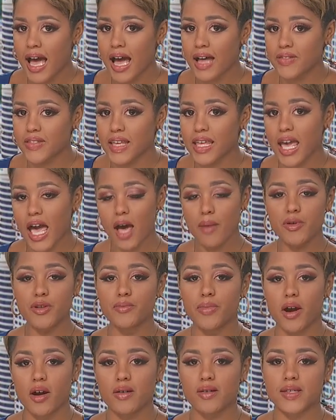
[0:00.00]
at the
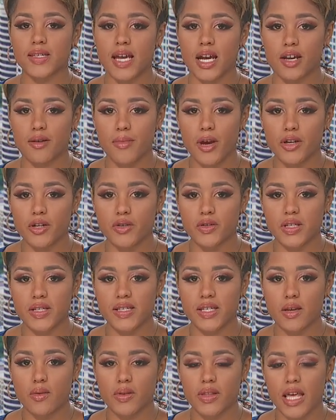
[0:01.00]
Cabin Bar in Sacramento to
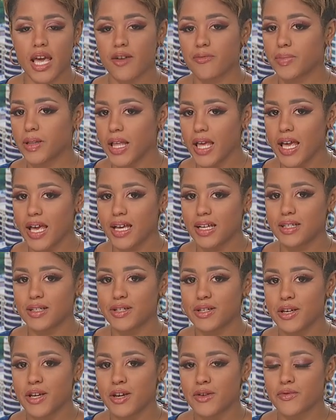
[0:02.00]
see what they have
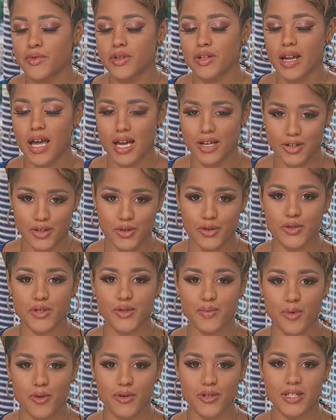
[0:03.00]
planned for National
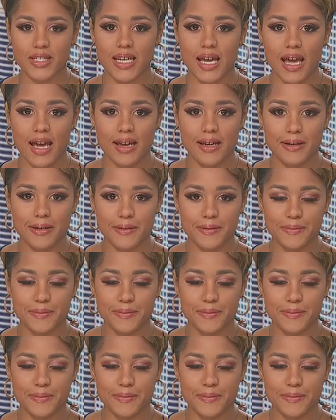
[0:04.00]
S'mores Day.